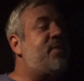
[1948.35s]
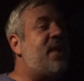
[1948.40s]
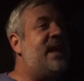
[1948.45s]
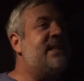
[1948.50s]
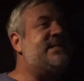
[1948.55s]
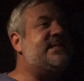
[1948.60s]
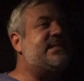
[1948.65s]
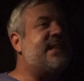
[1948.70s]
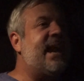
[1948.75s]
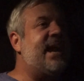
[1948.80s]

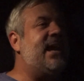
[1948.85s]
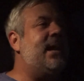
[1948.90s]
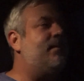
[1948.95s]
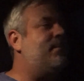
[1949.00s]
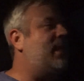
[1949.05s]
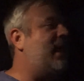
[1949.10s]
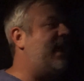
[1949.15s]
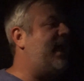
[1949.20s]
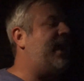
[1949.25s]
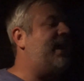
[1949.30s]
And staying up
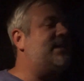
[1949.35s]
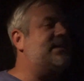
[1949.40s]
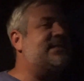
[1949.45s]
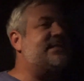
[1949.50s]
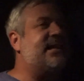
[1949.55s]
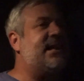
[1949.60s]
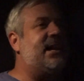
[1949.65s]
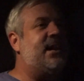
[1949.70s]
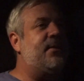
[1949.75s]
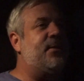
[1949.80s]
late and
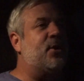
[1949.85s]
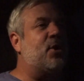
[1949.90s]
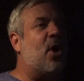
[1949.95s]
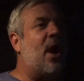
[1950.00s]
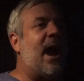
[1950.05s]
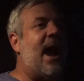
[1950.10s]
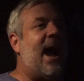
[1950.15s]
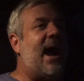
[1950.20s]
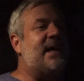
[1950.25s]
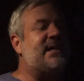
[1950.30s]
sitting in the
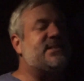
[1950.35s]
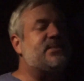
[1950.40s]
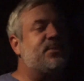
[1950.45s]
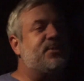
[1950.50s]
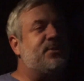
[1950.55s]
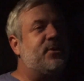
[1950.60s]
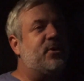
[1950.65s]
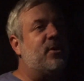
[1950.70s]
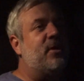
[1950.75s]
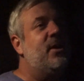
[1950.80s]
grass
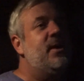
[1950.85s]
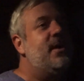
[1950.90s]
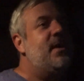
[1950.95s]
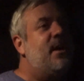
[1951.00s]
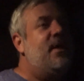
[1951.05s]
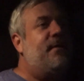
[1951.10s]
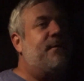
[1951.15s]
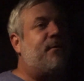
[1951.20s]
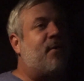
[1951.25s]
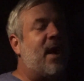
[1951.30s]
with your
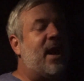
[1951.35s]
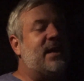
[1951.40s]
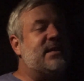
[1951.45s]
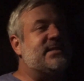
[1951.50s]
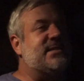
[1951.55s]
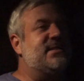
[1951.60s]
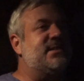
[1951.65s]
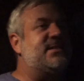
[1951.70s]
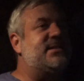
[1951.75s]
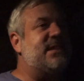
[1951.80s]

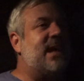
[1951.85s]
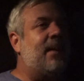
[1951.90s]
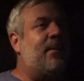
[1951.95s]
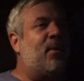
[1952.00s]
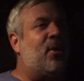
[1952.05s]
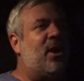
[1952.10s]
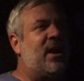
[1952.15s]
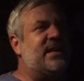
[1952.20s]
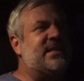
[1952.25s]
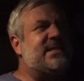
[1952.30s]
friends in the
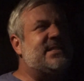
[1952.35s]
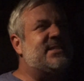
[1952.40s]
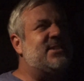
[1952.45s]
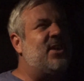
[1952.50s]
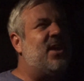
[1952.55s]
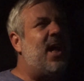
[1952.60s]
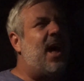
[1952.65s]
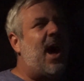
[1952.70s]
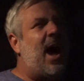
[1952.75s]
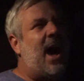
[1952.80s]
summer and it's
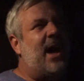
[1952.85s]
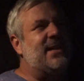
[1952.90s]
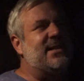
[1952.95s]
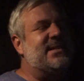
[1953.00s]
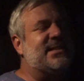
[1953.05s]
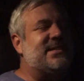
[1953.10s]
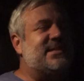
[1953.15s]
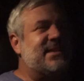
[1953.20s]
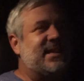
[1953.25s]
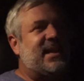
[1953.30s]
still hot
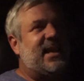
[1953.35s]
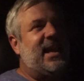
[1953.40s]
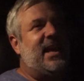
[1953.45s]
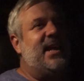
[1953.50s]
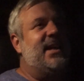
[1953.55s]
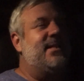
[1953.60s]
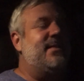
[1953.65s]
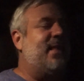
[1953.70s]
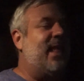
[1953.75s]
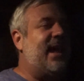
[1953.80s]
and
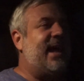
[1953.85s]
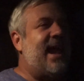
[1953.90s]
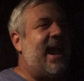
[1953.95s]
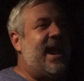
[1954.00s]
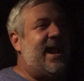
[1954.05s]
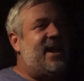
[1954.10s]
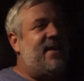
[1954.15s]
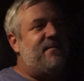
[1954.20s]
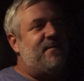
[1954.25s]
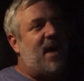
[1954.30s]
sticky at like
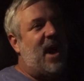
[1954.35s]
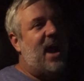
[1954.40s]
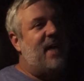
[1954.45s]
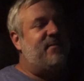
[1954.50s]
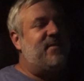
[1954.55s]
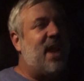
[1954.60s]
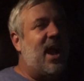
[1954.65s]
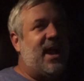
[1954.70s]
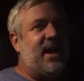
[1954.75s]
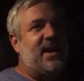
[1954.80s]

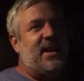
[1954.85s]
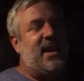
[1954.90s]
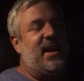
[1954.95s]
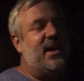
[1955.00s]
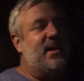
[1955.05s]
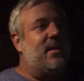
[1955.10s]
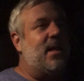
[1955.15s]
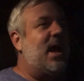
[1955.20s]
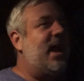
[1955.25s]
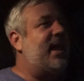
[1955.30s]
85, 90
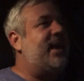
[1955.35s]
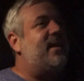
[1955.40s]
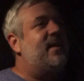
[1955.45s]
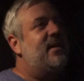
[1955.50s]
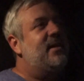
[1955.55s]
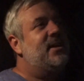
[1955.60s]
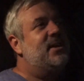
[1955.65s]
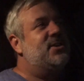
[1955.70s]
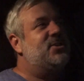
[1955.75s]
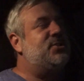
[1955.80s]
at like
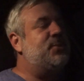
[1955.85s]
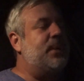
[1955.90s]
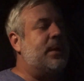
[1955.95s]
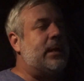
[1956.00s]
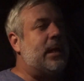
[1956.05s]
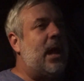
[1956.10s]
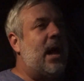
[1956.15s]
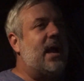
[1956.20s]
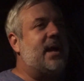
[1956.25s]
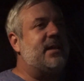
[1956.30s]
2
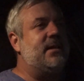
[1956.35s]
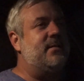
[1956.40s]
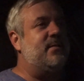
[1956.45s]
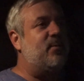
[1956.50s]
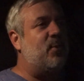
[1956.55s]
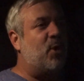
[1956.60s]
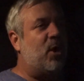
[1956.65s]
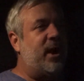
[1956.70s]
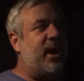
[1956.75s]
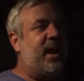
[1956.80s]
o'clock in the
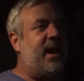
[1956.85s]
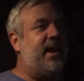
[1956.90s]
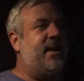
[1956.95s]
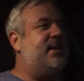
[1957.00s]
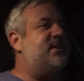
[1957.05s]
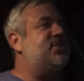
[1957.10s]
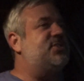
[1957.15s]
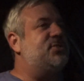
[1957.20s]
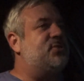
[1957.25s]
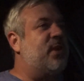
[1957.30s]
morning
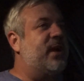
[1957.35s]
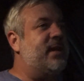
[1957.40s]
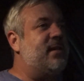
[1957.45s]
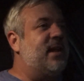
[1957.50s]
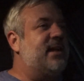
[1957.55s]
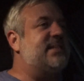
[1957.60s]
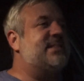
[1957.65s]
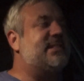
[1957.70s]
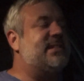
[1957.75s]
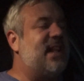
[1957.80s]
as you drink
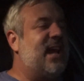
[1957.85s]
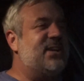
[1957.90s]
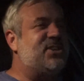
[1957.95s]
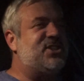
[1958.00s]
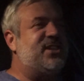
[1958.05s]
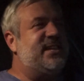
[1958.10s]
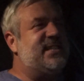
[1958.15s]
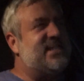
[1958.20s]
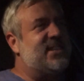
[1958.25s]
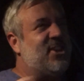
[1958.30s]
like
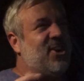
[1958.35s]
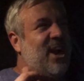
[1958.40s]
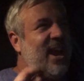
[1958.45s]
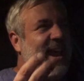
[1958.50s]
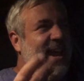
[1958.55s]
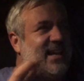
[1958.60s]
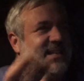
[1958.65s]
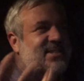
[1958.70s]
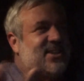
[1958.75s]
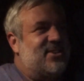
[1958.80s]
slushies and your
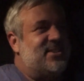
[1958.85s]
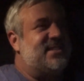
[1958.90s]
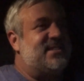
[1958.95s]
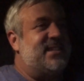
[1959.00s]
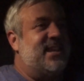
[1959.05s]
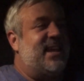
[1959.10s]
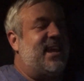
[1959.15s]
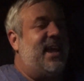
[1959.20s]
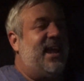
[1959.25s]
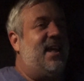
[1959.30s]
hands are
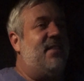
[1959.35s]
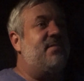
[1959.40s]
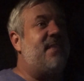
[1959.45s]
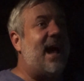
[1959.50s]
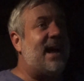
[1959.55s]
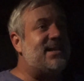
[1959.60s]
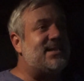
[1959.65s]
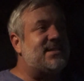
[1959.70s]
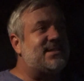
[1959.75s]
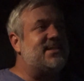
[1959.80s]
sticky.
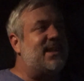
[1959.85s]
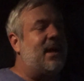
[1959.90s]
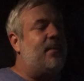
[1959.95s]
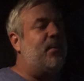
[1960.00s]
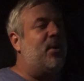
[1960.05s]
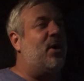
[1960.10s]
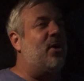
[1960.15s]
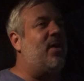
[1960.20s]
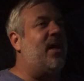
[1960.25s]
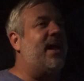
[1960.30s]
That's
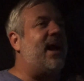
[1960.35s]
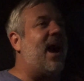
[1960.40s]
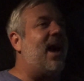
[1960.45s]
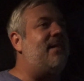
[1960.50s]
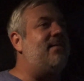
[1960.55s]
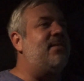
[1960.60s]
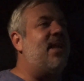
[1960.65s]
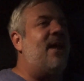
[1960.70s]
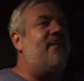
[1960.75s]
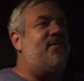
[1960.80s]
summer. Like, I
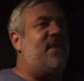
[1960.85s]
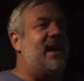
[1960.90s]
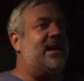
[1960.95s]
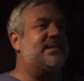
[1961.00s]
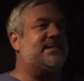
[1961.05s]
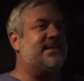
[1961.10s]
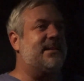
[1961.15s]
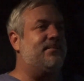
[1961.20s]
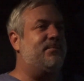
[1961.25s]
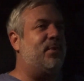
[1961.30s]
love
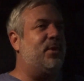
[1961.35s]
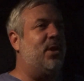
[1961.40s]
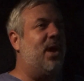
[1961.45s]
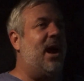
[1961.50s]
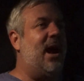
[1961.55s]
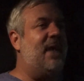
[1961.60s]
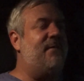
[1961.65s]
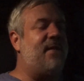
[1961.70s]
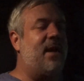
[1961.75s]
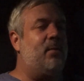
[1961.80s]
that simple
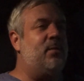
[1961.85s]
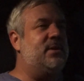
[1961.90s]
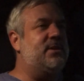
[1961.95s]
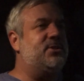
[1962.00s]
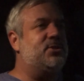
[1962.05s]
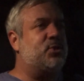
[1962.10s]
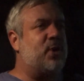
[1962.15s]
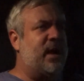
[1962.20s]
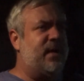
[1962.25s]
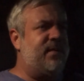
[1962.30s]
life. I
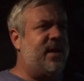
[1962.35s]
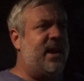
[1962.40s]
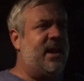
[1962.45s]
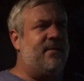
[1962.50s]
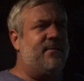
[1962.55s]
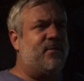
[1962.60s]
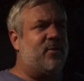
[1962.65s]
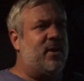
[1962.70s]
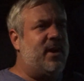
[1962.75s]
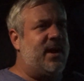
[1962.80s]
wouldn't trade that
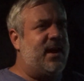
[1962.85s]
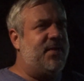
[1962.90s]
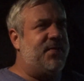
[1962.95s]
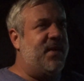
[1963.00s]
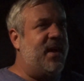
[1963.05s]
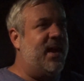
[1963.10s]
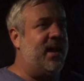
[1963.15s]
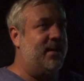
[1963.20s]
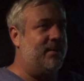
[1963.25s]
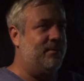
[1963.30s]
in for
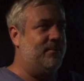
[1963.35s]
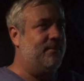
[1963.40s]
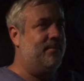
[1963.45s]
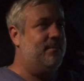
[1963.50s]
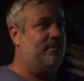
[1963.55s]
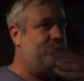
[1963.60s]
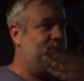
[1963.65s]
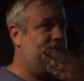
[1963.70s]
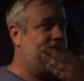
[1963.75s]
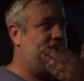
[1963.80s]

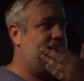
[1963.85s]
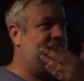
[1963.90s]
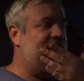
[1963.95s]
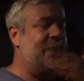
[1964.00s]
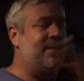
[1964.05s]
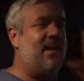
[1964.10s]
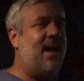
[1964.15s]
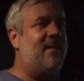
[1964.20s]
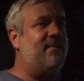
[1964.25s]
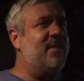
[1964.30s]
anything.
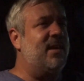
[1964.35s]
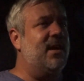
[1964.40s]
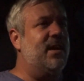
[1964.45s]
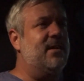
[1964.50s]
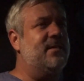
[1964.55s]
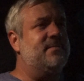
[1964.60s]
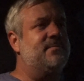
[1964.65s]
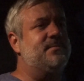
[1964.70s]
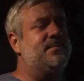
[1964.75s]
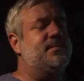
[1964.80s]
I love
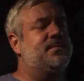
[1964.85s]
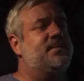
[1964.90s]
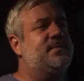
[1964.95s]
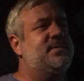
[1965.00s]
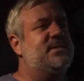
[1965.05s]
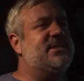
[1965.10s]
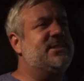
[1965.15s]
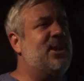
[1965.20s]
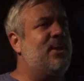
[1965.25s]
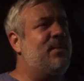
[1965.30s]
it.
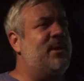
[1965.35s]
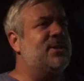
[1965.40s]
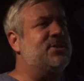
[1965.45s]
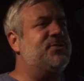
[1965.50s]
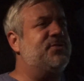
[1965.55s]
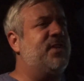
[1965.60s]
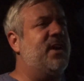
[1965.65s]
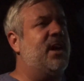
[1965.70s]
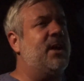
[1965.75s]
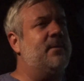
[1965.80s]
So
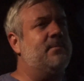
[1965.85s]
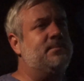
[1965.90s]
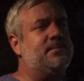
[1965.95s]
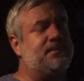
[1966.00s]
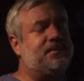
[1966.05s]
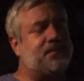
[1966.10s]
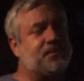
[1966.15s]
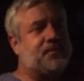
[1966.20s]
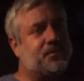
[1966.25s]
much fun.